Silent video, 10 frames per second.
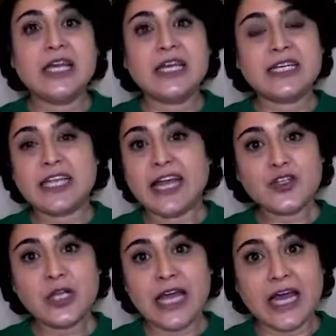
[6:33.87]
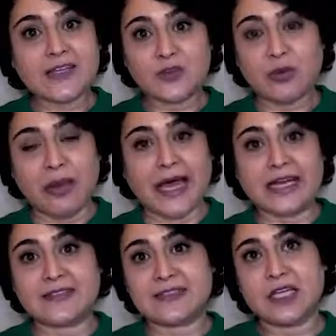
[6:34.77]
it actually has to
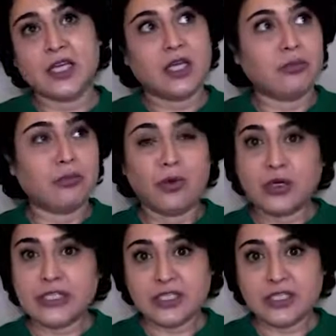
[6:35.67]
pass more than